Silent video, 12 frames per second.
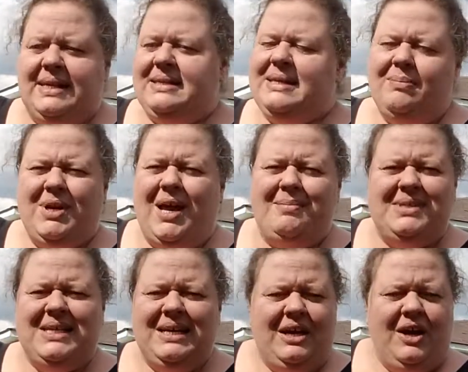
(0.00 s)
And
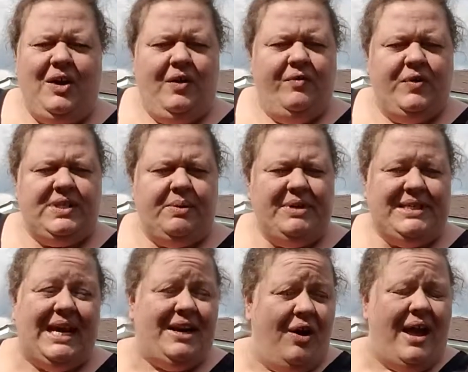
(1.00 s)
sometimes, for some
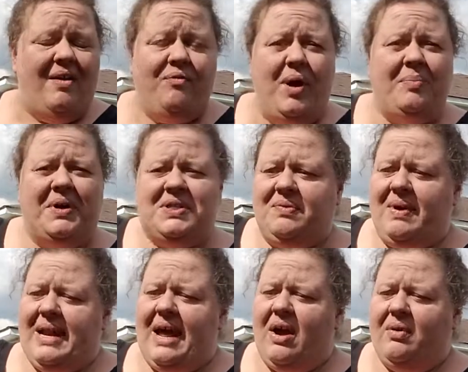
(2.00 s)
reason, I know I have one person
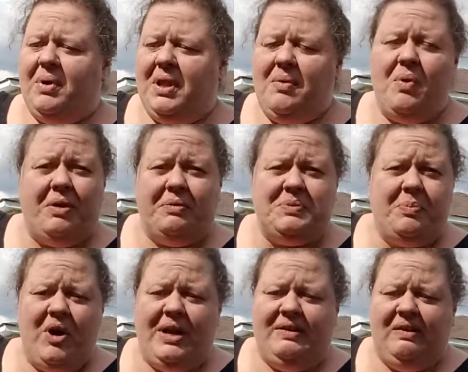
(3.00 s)
right now I really want to
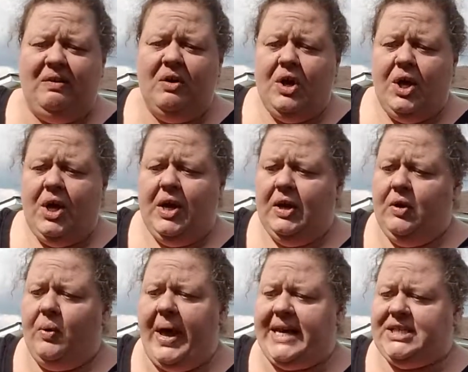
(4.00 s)
respond to
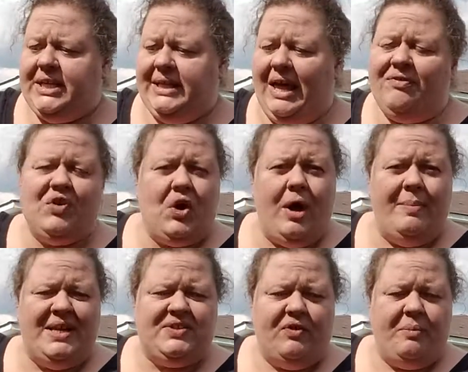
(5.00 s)
who actually left
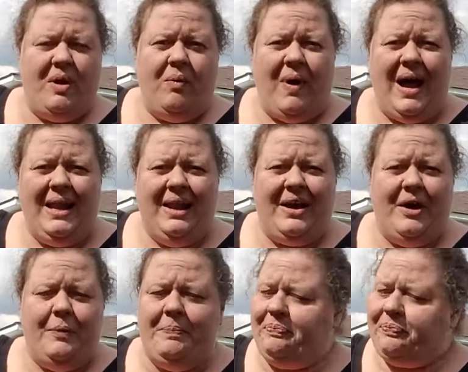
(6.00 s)
comments for me a while
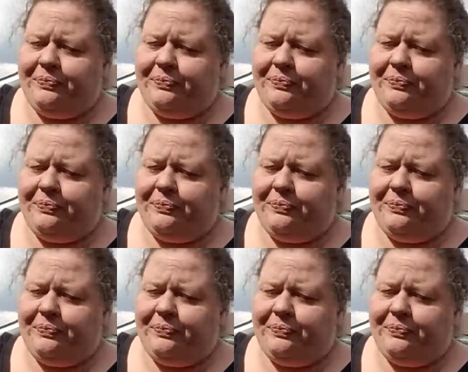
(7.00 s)
ago,